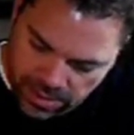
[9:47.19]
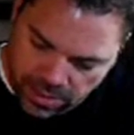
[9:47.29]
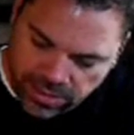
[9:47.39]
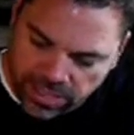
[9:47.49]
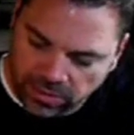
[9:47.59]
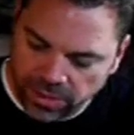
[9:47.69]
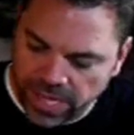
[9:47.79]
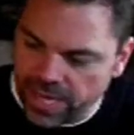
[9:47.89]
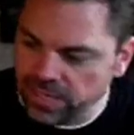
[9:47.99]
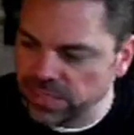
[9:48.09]
And I'll take a
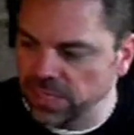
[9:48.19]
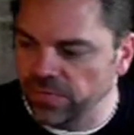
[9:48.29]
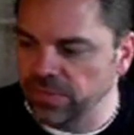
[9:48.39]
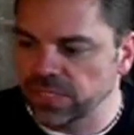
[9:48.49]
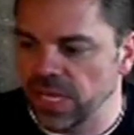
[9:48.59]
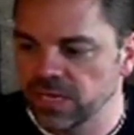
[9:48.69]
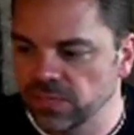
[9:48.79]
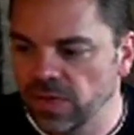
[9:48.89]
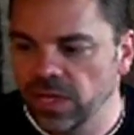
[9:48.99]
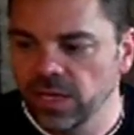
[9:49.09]
look at it, see if I'm
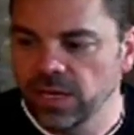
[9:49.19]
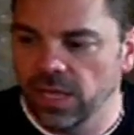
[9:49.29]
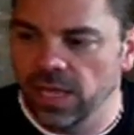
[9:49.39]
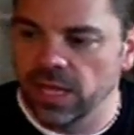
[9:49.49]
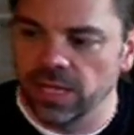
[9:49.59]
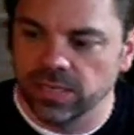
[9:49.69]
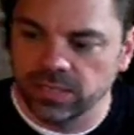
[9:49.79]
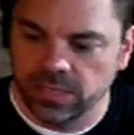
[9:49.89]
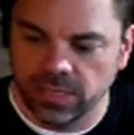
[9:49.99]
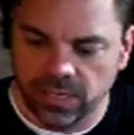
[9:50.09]
satisfied,
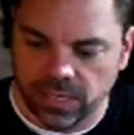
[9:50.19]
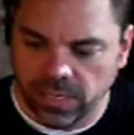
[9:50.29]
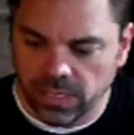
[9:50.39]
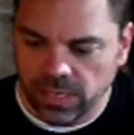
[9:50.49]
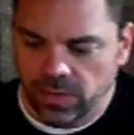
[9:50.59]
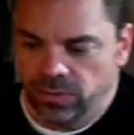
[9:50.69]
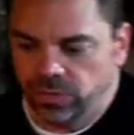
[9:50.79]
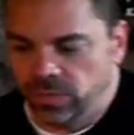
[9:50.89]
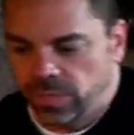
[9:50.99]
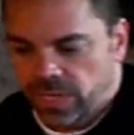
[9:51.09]
and
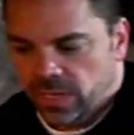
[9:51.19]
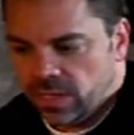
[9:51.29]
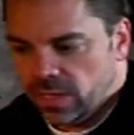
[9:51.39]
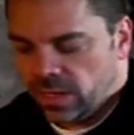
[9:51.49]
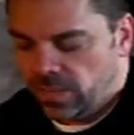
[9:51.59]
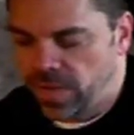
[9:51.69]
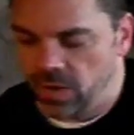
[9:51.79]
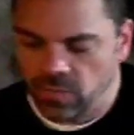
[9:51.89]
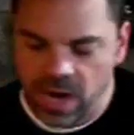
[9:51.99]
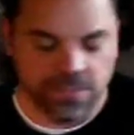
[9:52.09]
should be
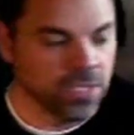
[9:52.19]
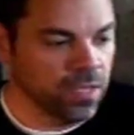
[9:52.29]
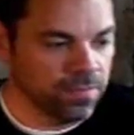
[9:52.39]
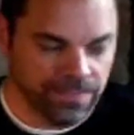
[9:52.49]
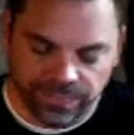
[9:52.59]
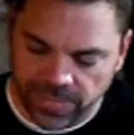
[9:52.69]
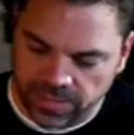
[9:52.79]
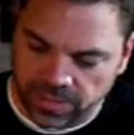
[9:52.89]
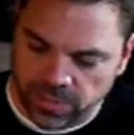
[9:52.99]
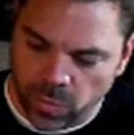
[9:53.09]
about wrapped up
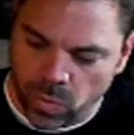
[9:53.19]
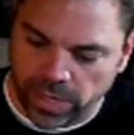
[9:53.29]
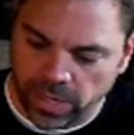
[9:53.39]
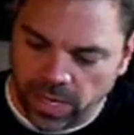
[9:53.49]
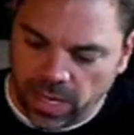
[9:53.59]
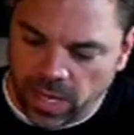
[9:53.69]
at this point.